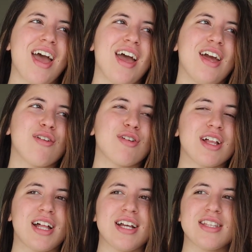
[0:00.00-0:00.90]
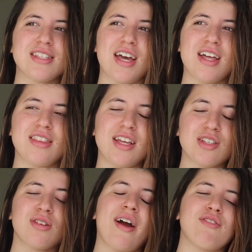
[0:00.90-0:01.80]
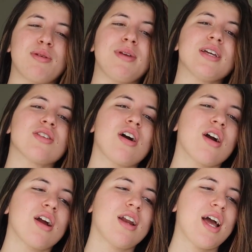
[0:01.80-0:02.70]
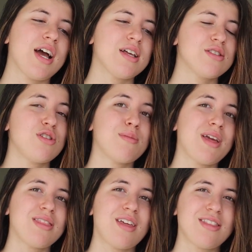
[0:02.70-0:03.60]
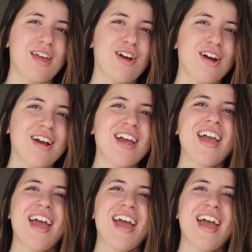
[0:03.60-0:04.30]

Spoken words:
and realize that things don't have to be as hard as you might think they are.